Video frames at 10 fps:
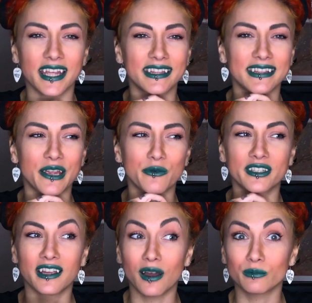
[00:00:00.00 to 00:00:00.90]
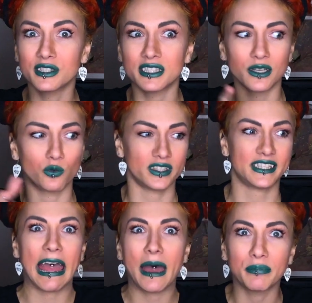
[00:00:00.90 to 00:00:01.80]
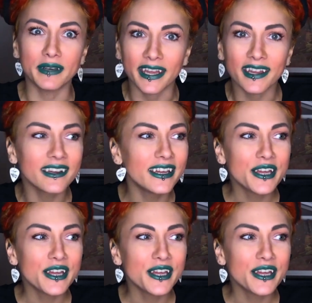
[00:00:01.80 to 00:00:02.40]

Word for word: and they would come to see what's happening